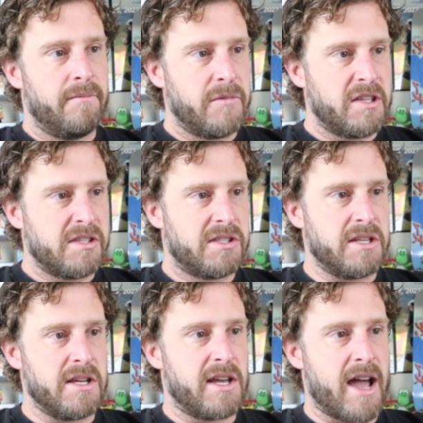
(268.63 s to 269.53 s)

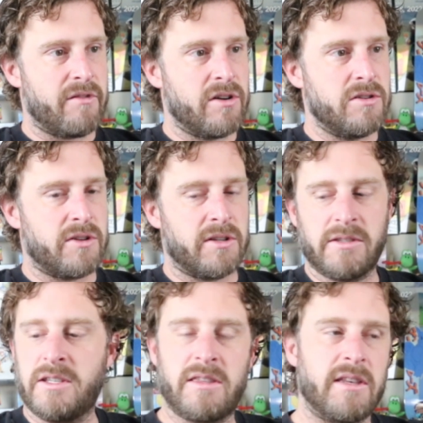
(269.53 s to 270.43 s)
sea cavern. You can
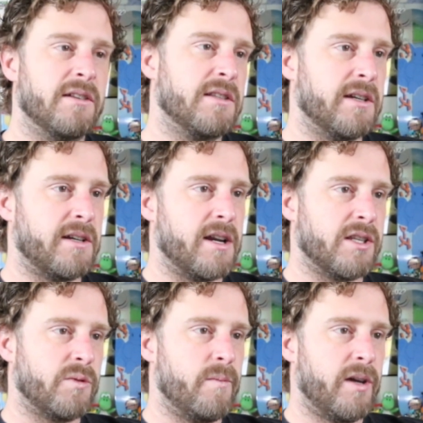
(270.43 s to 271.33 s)
see things like kind of
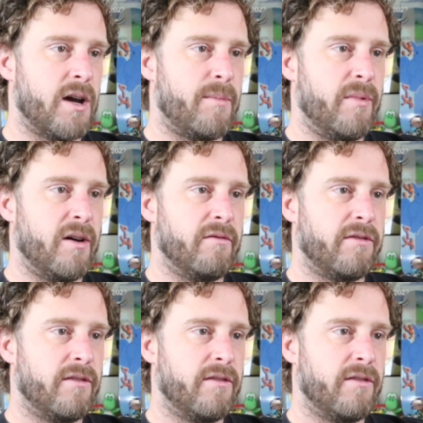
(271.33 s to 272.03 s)
swimming up above